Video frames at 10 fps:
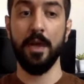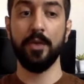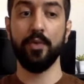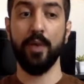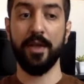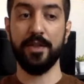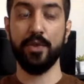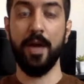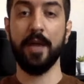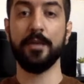to
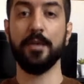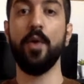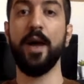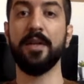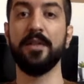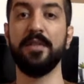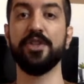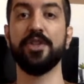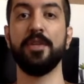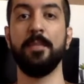extract
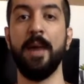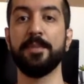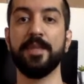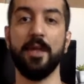coactivation maps